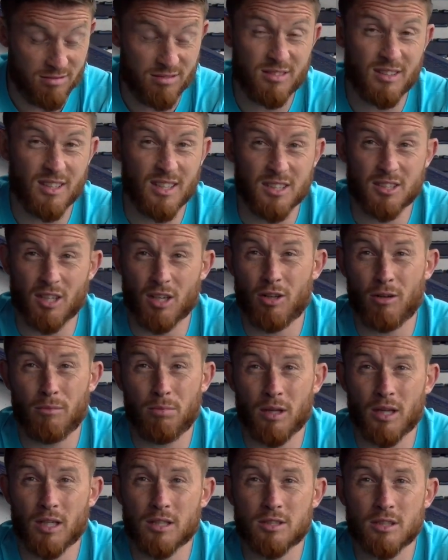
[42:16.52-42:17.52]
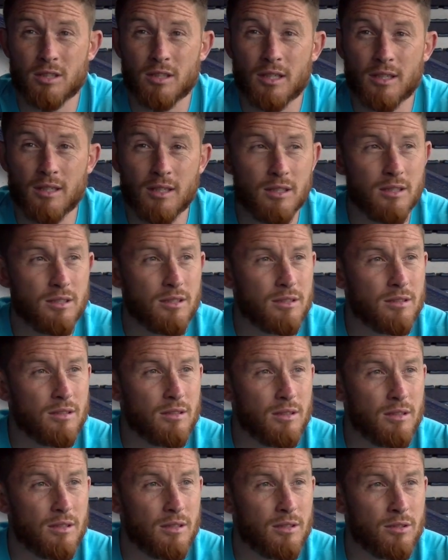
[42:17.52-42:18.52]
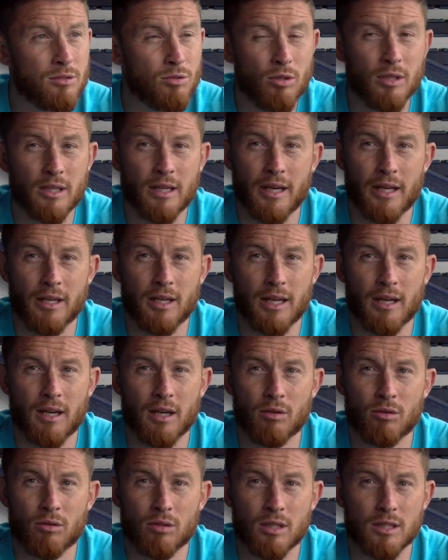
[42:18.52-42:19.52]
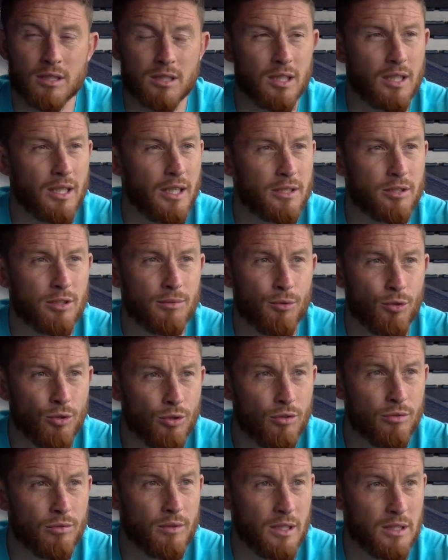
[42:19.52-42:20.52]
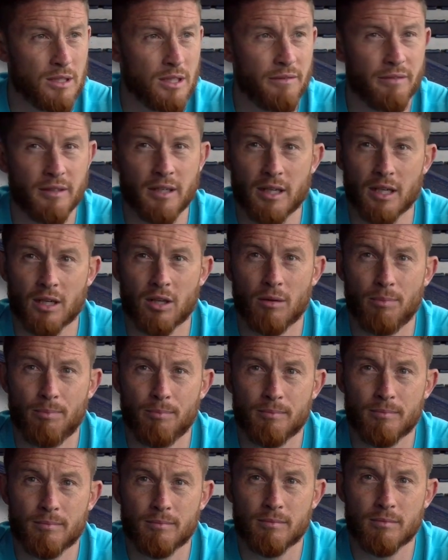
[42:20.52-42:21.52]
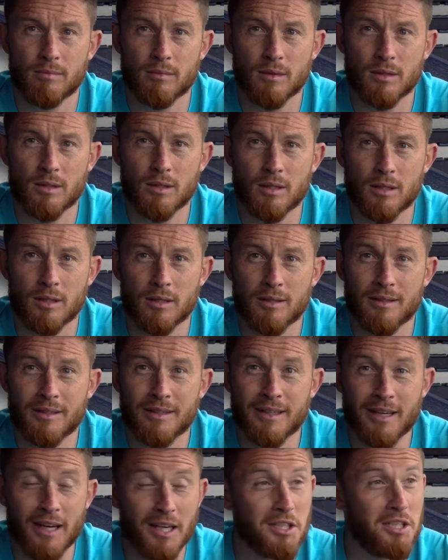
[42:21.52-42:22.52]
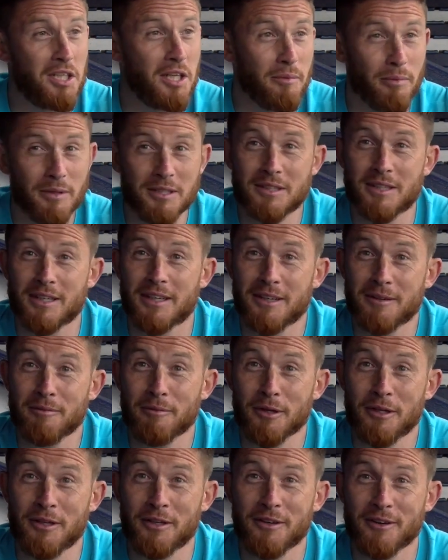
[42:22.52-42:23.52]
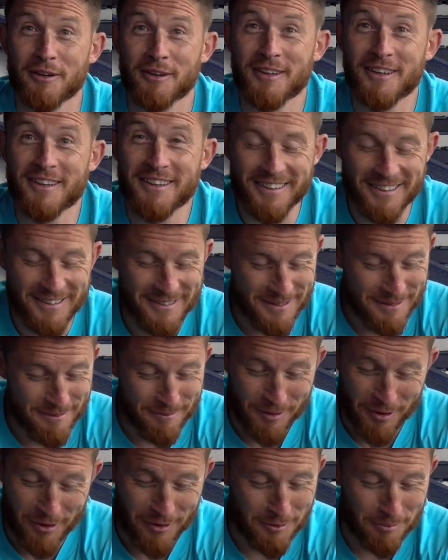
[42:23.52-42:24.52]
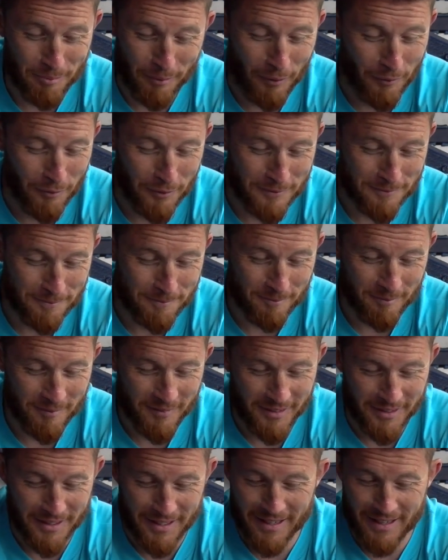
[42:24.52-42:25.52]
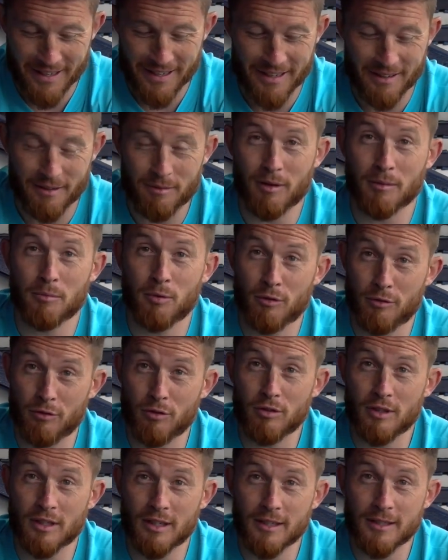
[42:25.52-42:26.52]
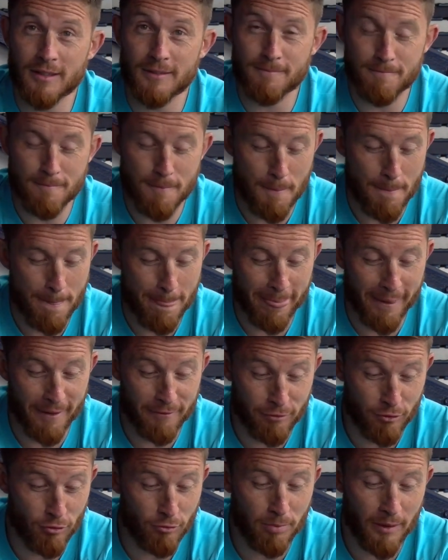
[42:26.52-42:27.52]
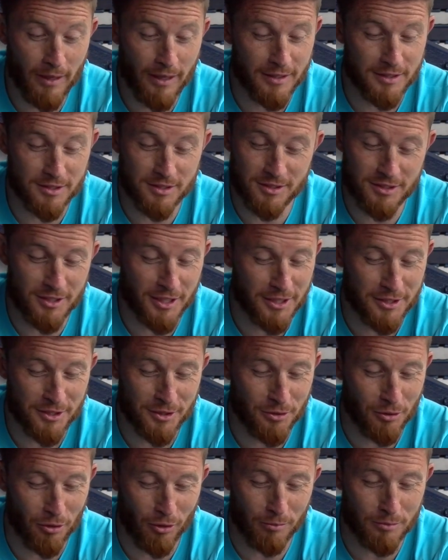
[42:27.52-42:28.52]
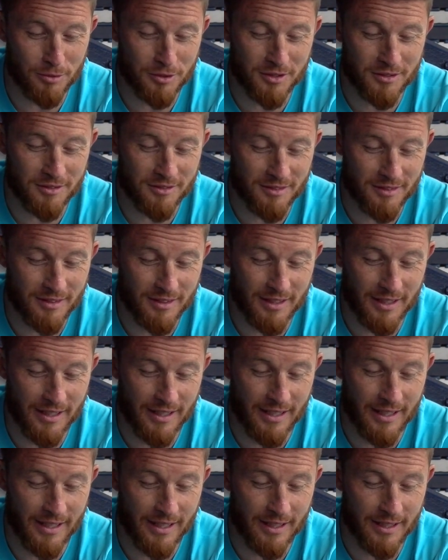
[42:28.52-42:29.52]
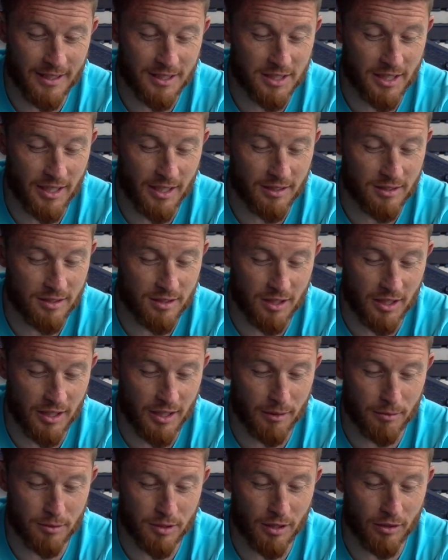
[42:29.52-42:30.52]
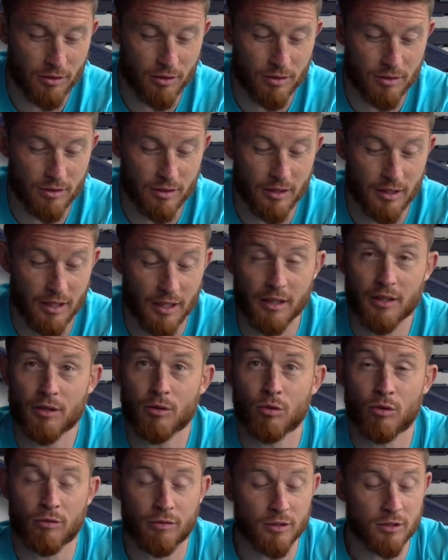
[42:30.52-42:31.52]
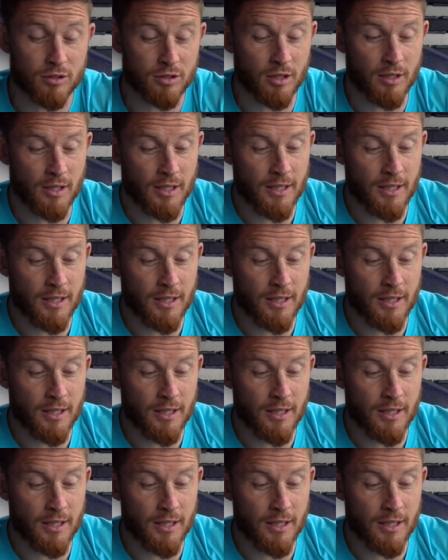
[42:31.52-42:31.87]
and he's a club legend, isn't he? He's the only guy I know gets a testimonial and isn't even at the club. He actually wasn't here, but he's brilliant. We'll move on. Fullbacks, Jason Thompson. The second year I was at the Rovers,